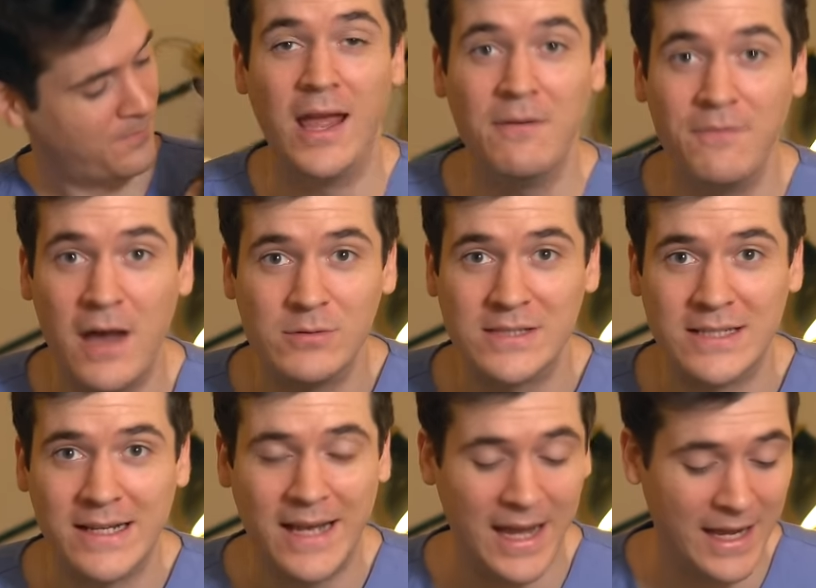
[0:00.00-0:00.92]
If that was
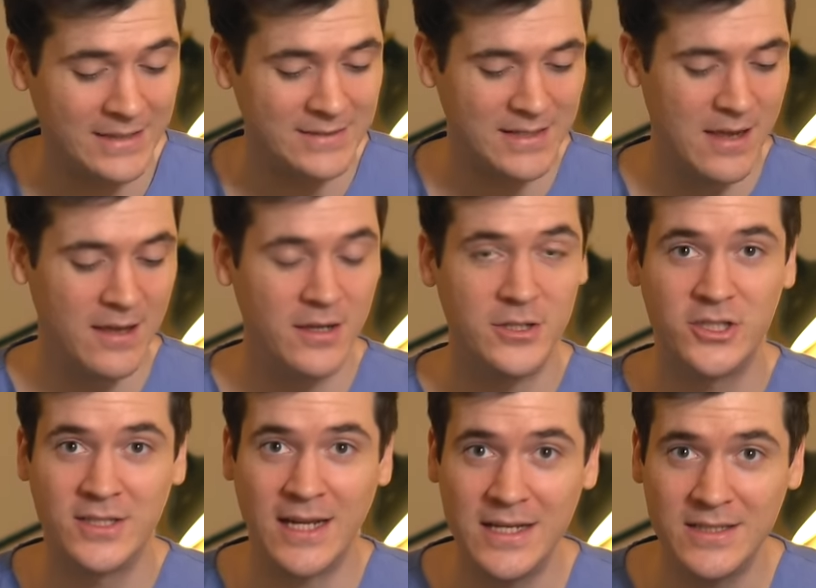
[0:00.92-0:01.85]
the case,
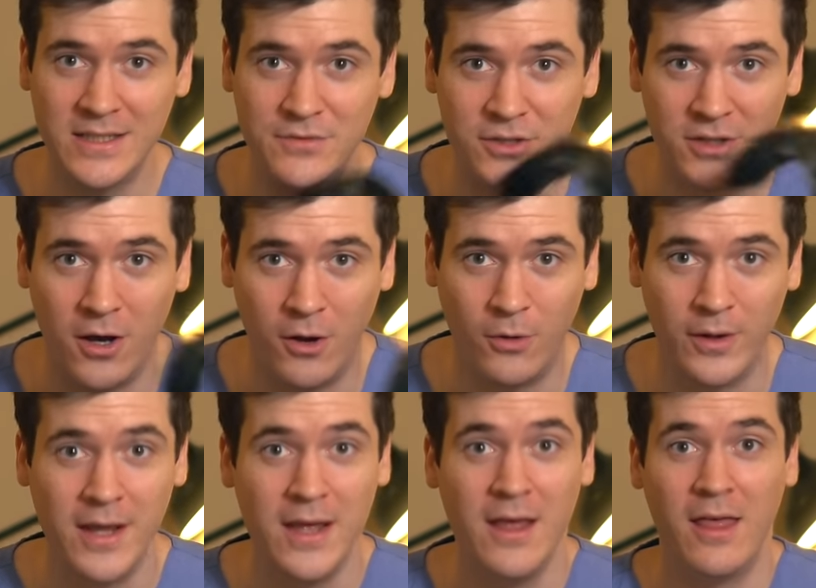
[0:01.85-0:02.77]
studies have
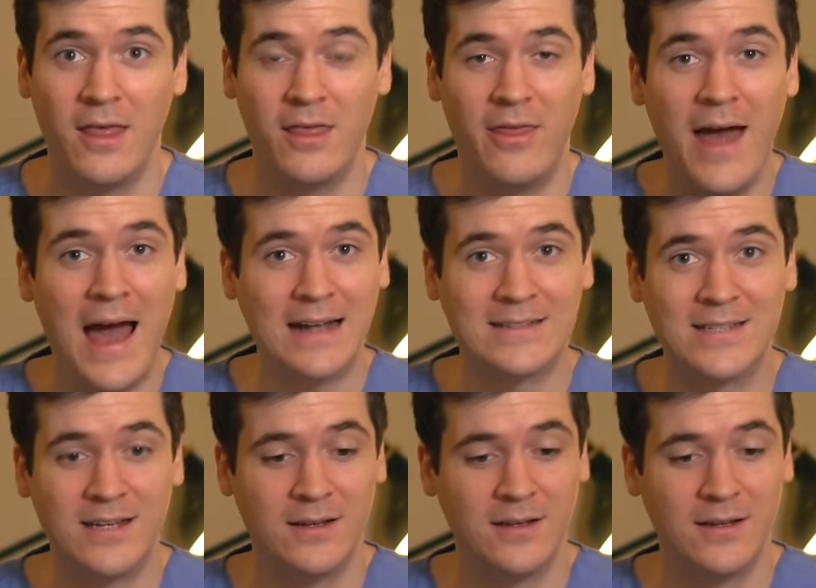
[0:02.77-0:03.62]
shown that